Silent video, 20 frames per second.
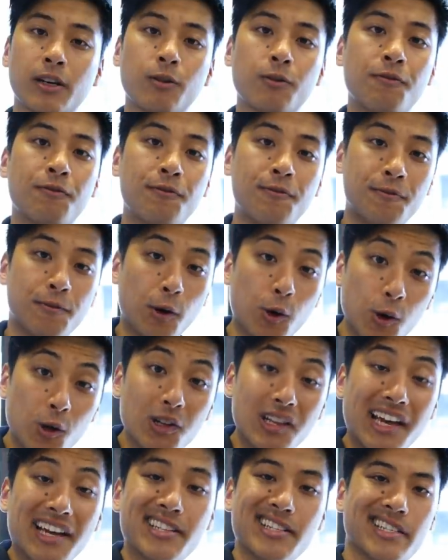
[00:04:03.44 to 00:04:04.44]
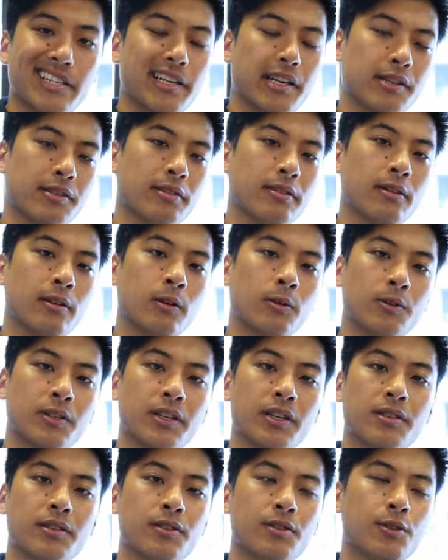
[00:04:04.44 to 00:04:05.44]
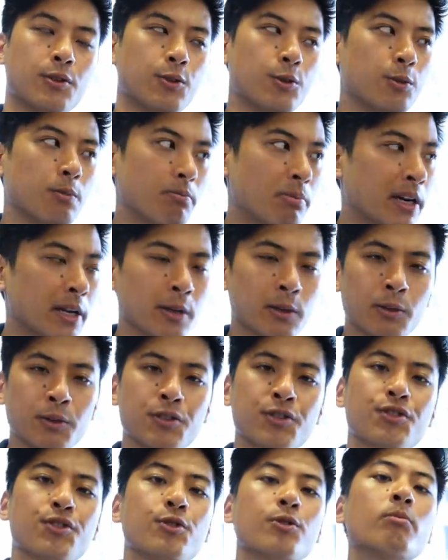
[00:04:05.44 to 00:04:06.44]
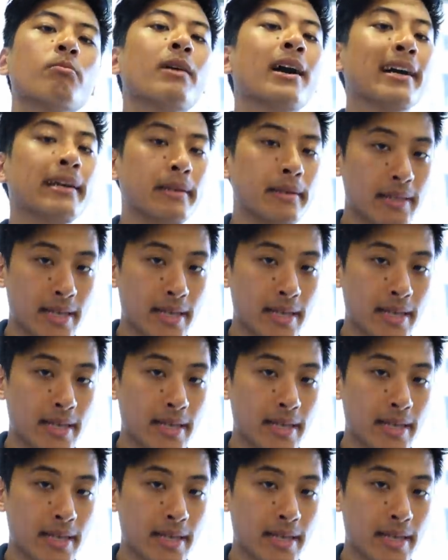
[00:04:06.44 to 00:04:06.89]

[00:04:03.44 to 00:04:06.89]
go full N J S though, just to better suit my